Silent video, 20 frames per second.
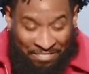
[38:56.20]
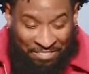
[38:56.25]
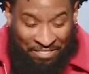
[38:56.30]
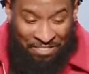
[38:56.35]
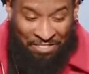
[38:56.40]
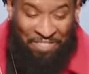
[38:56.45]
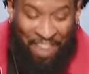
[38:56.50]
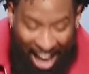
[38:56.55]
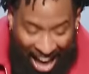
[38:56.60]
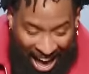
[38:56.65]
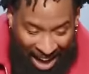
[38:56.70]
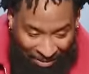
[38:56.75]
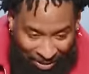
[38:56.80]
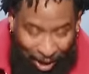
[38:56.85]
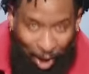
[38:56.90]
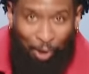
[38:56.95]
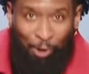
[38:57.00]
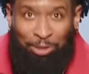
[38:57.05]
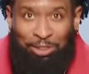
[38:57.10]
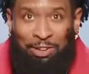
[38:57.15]
five
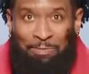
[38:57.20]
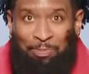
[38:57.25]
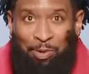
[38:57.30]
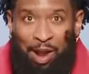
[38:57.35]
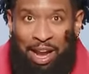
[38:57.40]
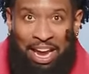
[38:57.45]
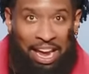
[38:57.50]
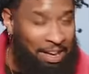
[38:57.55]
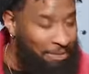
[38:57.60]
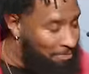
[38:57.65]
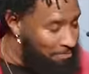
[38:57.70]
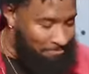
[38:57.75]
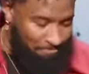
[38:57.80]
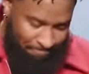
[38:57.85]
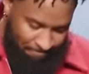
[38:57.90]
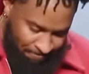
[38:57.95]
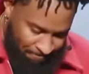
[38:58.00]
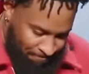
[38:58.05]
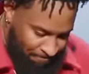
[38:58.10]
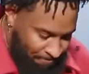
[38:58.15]
loaves of bread,
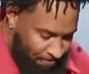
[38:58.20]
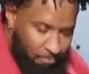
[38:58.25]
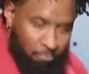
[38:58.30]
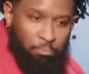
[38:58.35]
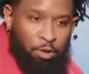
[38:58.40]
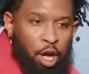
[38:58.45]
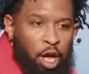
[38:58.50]
mm,